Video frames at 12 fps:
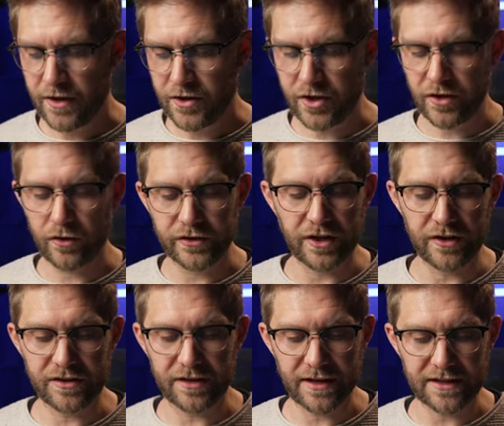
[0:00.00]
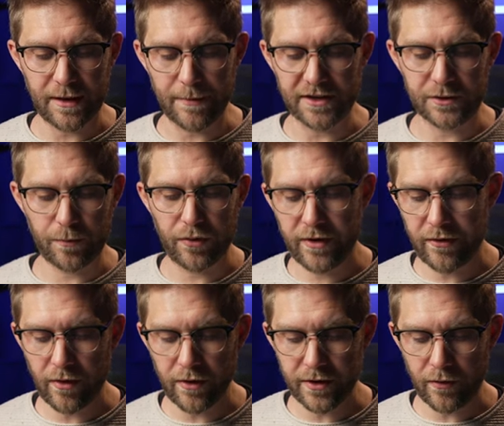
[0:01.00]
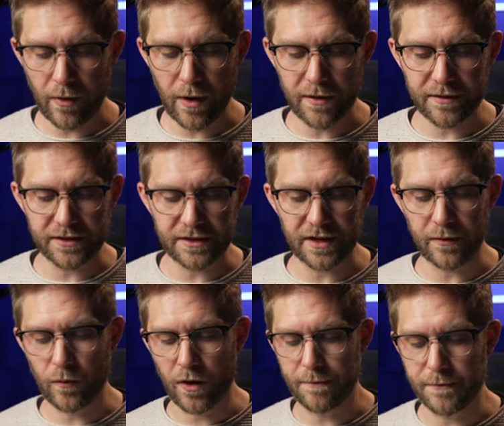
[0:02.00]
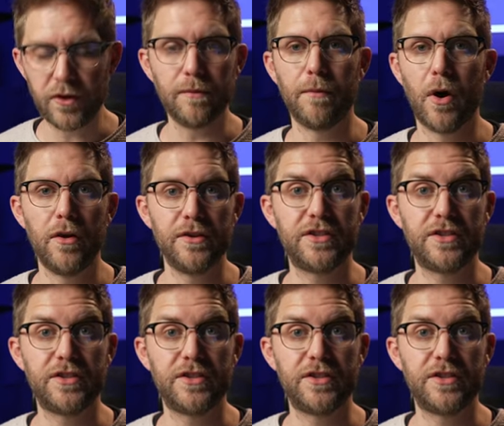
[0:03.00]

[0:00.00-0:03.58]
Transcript: You can also select how much pre-roll you're on and what mute mode,